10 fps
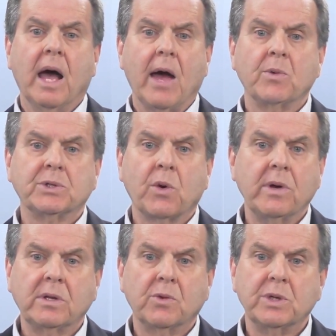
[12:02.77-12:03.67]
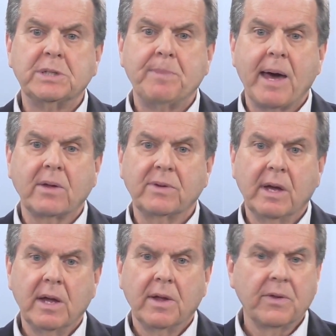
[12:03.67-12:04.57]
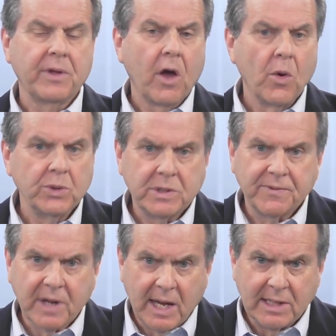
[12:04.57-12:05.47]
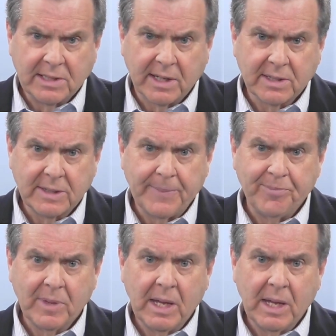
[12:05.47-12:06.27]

I was going to respect the codes of conduct.